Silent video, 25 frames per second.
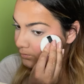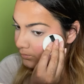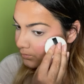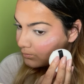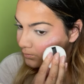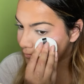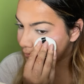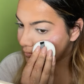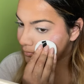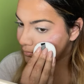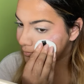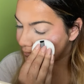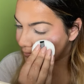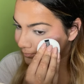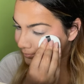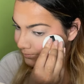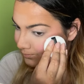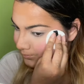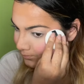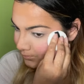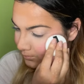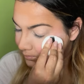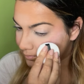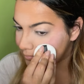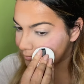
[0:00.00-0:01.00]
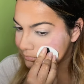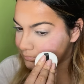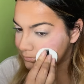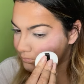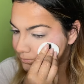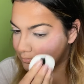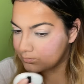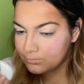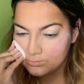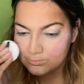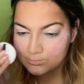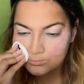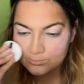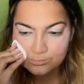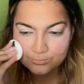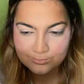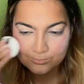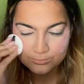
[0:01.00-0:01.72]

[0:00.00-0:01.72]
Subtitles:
(no one is talking)